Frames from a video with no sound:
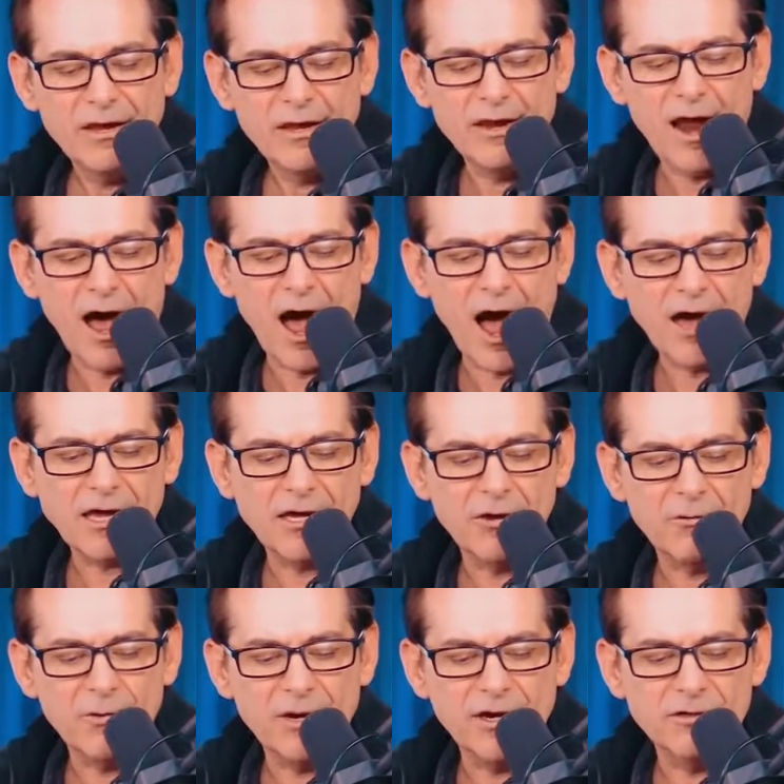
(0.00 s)
in a hockey
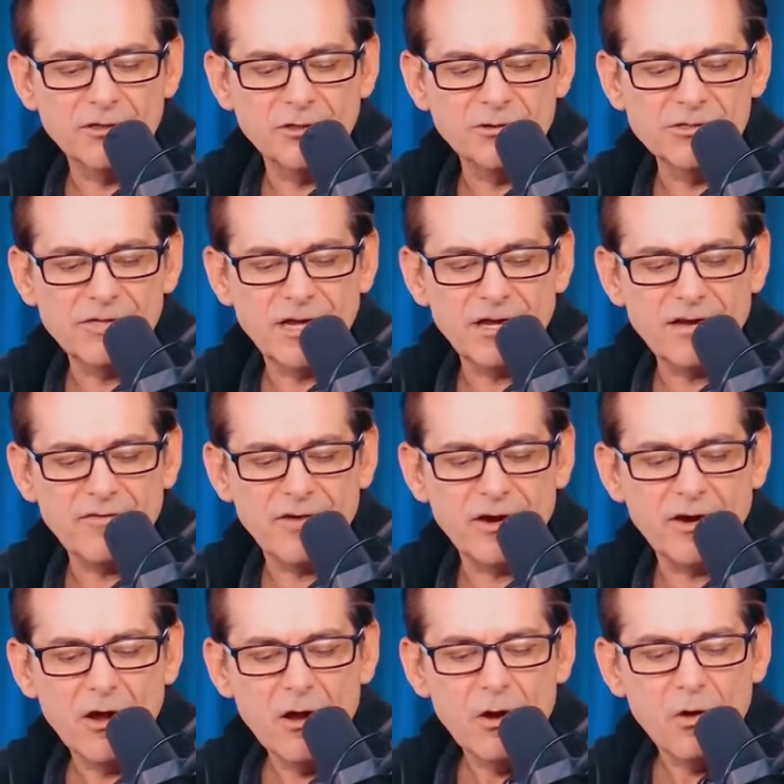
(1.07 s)
arena Tuesday
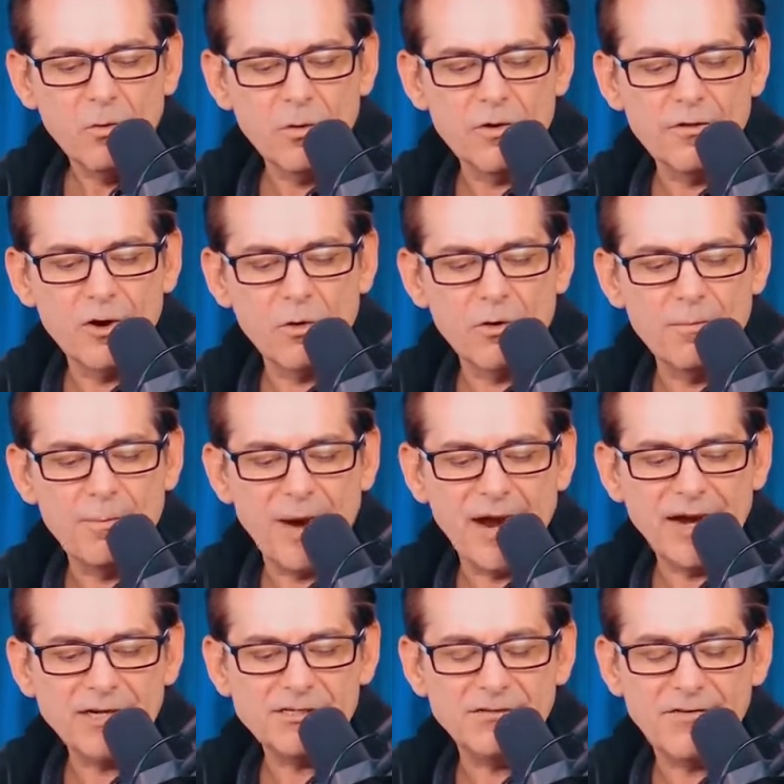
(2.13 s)
evening, where there were
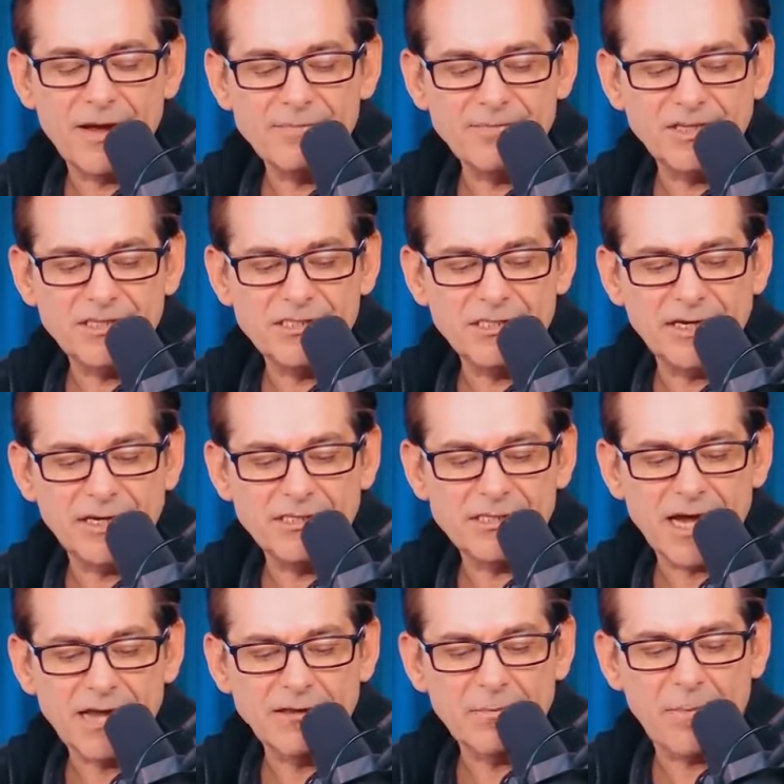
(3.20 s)
banks of empty seats,
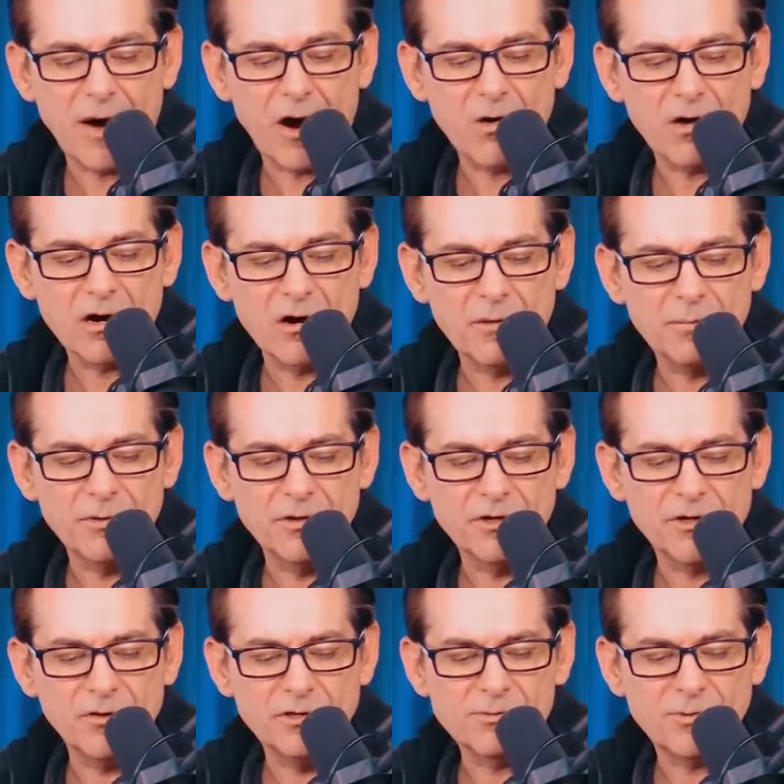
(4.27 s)
and the power couple
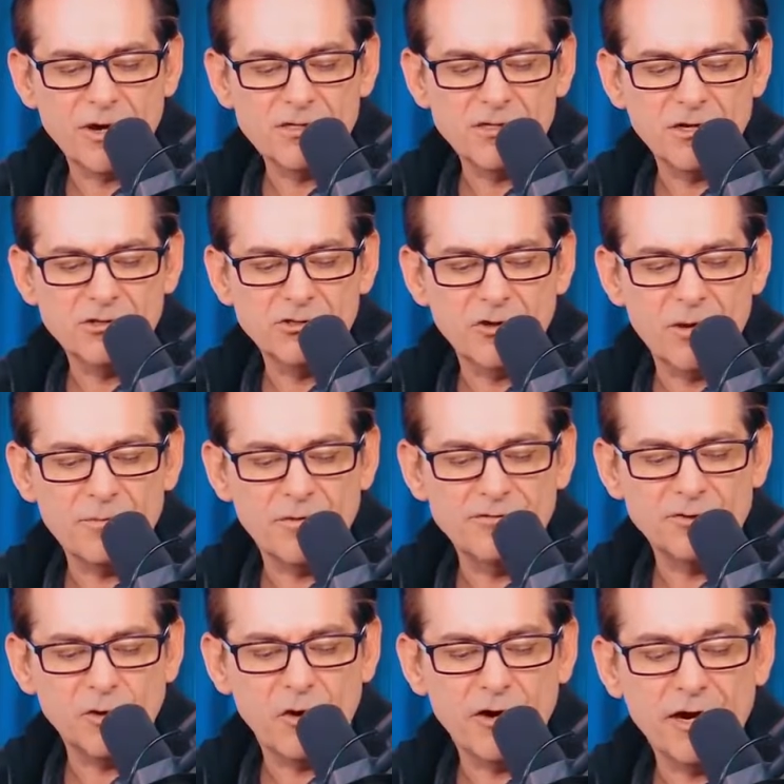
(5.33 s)
accused President Trump
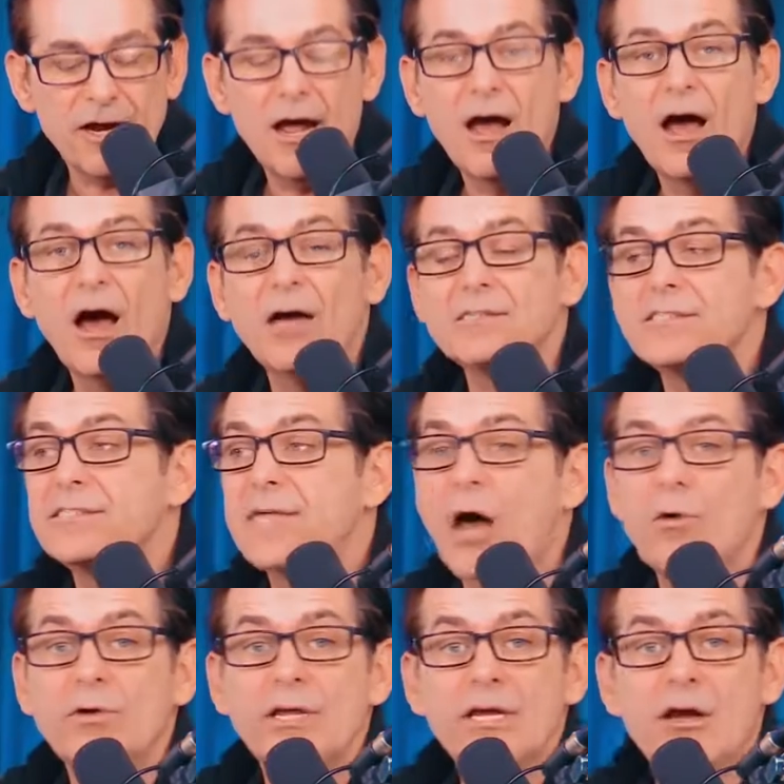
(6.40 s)
of joining a
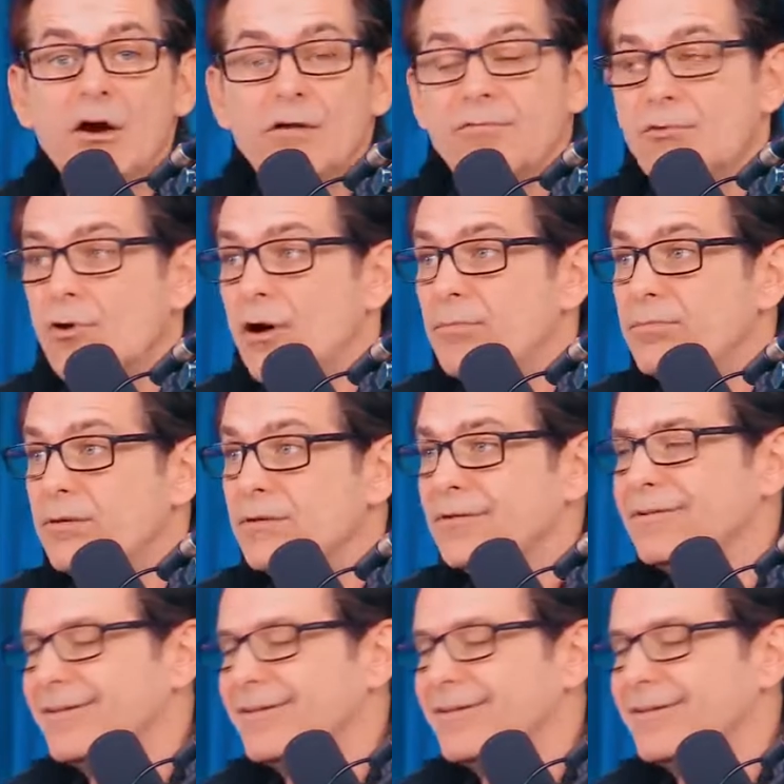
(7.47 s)
Saudi cover-up.